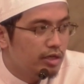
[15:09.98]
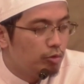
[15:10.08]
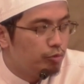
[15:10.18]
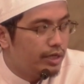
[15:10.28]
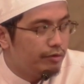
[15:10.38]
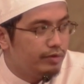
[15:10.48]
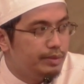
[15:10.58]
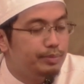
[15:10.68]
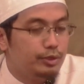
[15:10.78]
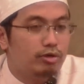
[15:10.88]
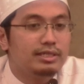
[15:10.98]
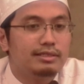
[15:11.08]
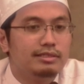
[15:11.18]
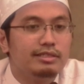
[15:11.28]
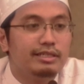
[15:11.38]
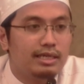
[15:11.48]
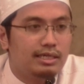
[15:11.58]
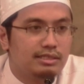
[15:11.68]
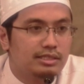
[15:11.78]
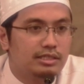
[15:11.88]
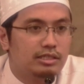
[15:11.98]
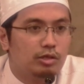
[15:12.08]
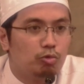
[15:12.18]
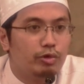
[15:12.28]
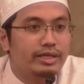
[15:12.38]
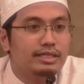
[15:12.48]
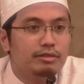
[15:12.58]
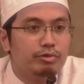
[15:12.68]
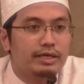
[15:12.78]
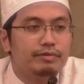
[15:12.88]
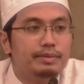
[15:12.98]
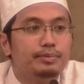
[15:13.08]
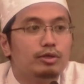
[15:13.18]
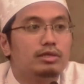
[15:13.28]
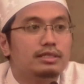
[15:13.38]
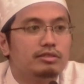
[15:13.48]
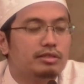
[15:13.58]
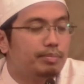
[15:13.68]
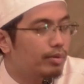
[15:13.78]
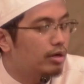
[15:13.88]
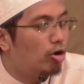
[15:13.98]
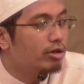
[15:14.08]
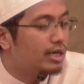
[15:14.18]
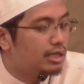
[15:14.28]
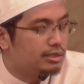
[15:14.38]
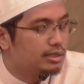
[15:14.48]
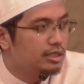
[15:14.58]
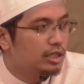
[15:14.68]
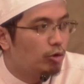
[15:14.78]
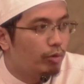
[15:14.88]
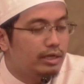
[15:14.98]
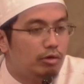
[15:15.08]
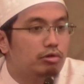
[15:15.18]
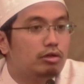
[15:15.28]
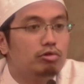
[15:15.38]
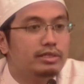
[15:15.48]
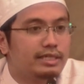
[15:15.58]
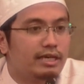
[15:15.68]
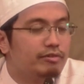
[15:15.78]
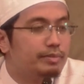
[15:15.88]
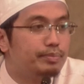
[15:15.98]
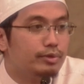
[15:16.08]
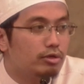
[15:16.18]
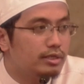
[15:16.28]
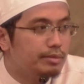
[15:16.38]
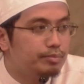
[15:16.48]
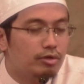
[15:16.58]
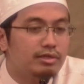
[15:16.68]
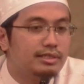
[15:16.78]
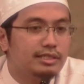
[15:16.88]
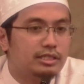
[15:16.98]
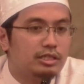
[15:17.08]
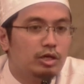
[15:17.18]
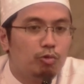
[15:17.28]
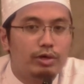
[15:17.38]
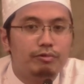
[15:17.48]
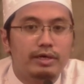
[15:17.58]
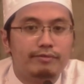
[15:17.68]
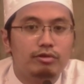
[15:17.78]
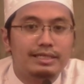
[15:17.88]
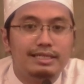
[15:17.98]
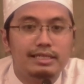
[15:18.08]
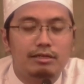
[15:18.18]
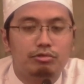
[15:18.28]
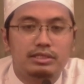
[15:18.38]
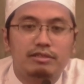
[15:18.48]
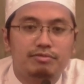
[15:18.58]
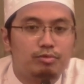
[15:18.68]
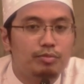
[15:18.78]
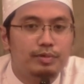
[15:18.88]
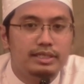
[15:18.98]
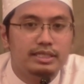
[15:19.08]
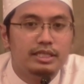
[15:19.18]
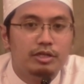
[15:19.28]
we have impurities in us, when we have impurities on us, when our clothing have impure impurities, when we have not cleaned ourselves properly,